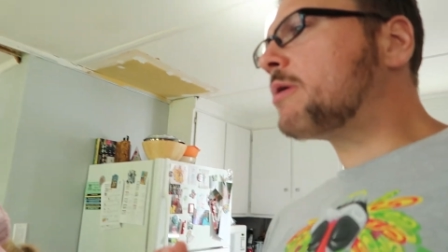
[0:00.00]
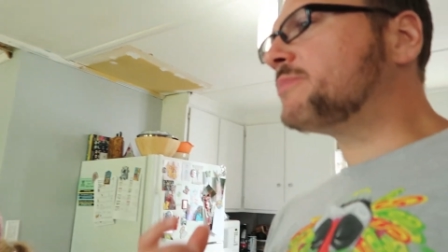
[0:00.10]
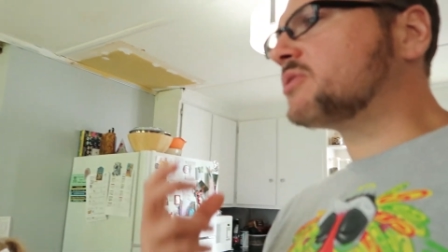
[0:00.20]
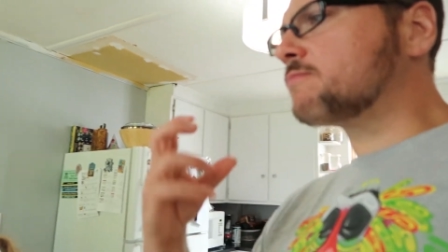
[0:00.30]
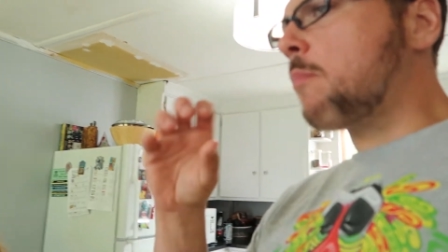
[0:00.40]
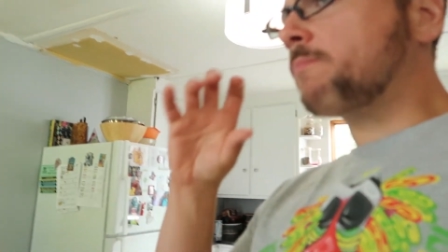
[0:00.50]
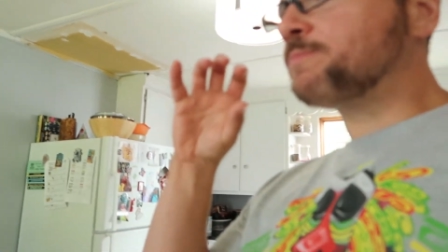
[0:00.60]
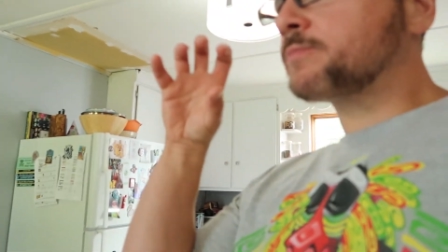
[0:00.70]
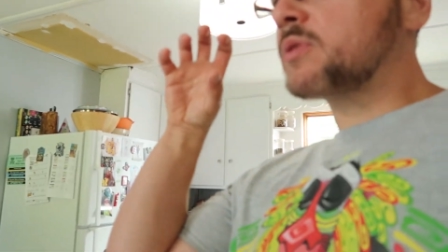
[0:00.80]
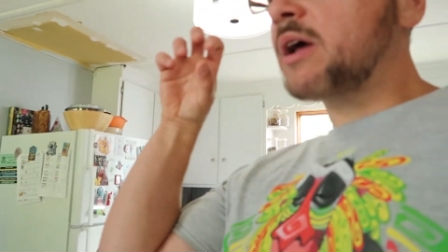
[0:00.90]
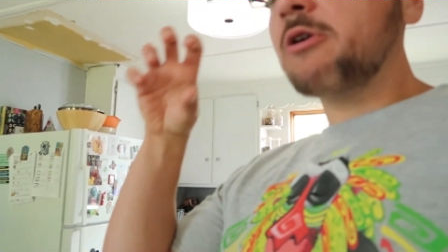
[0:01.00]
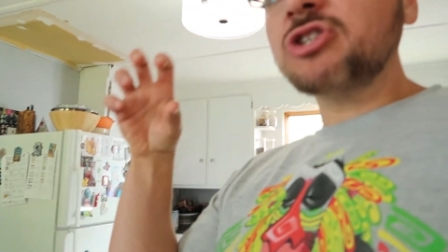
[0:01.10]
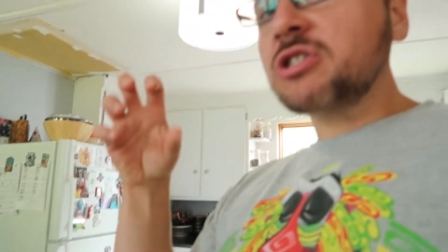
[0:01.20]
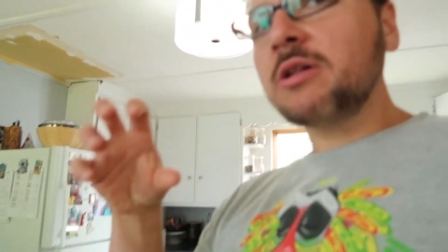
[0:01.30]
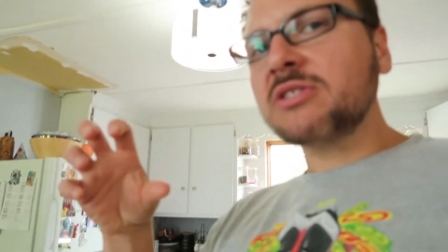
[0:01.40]
problem is the
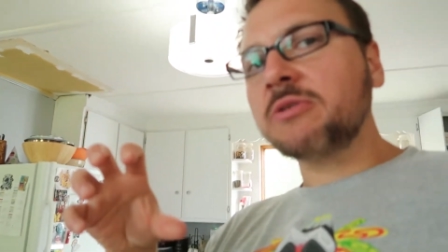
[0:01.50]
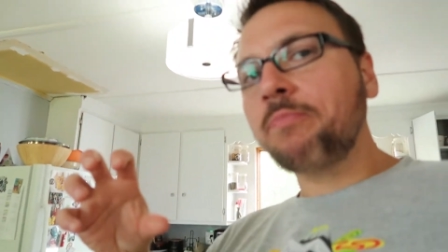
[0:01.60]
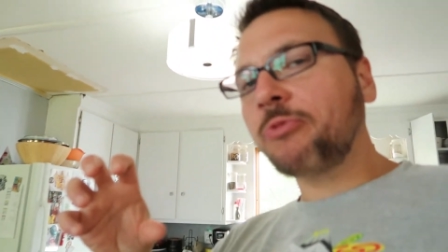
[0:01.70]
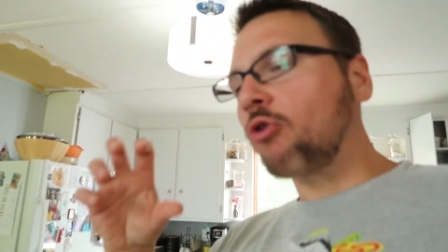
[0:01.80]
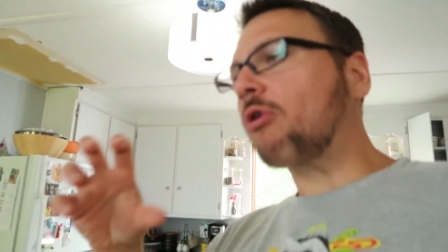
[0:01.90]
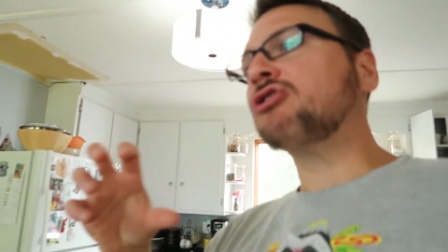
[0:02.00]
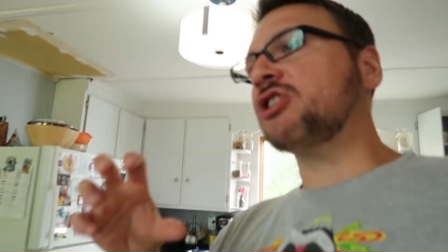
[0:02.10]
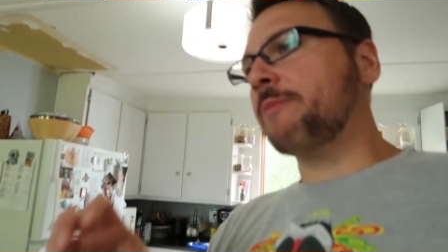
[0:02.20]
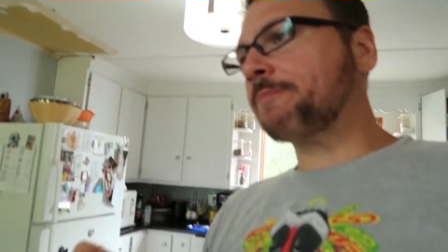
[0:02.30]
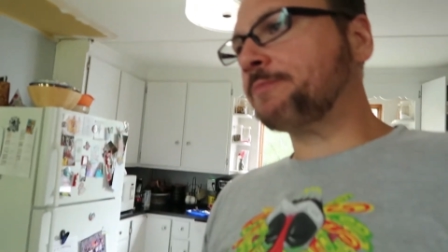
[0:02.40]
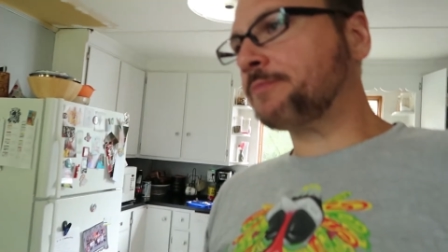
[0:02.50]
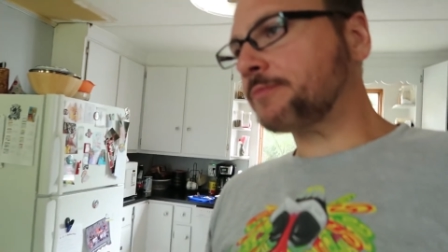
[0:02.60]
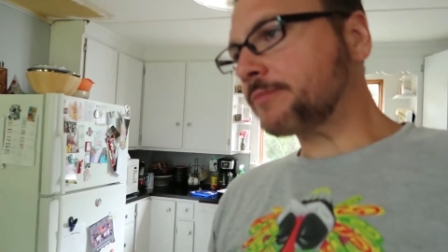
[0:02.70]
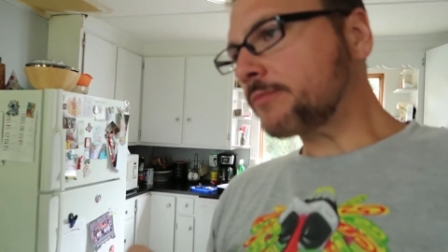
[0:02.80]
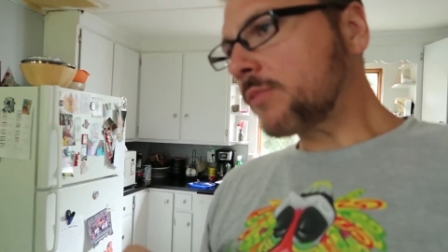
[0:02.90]
outer shell isn't crunchy.
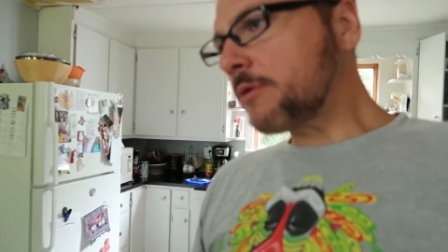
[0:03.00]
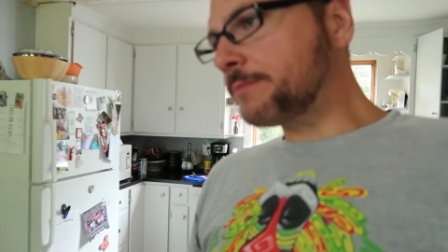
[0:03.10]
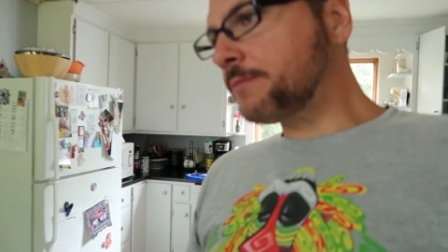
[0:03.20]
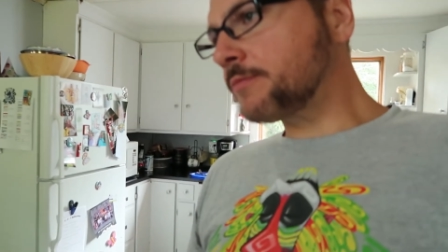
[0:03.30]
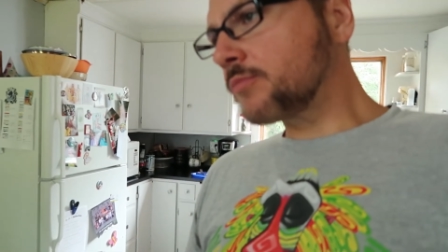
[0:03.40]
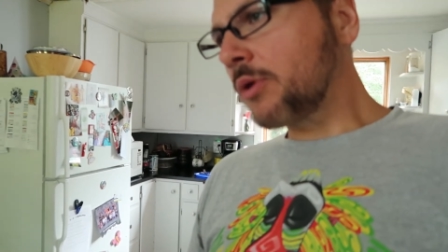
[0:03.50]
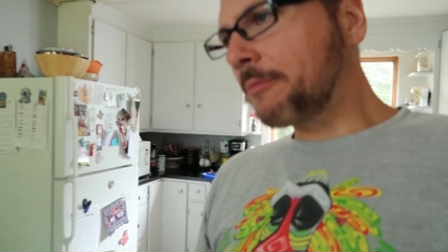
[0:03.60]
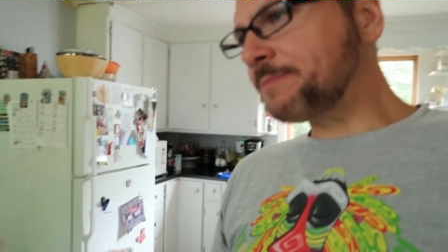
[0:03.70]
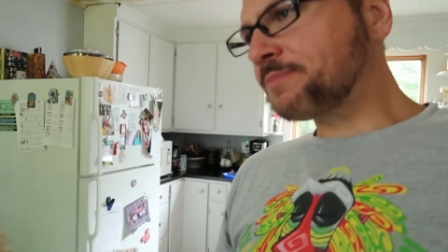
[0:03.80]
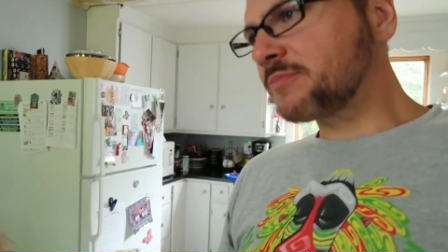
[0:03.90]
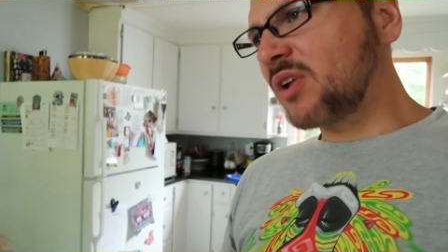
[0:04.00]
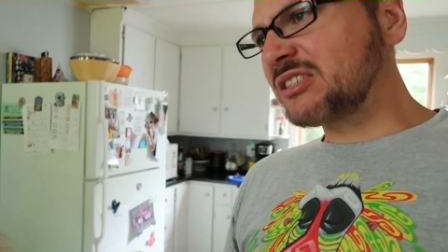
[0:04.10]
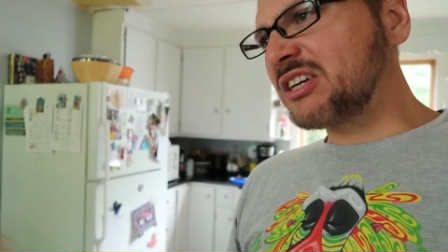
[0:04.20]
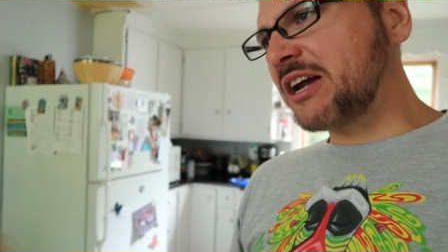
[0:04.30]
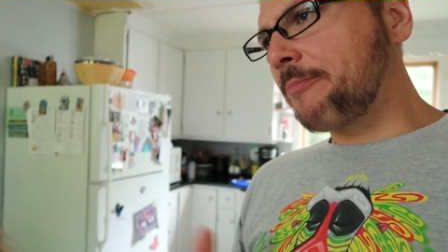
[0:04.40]
Yeah.
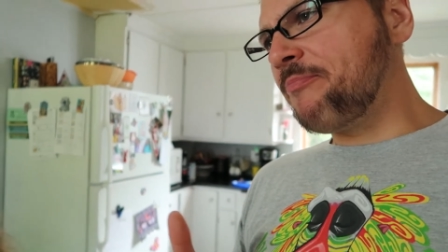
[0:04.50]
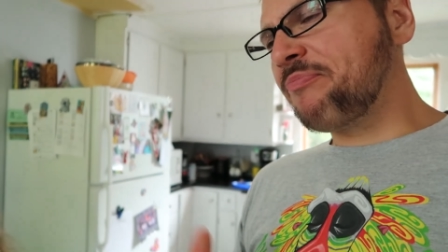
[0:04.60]
It's like. I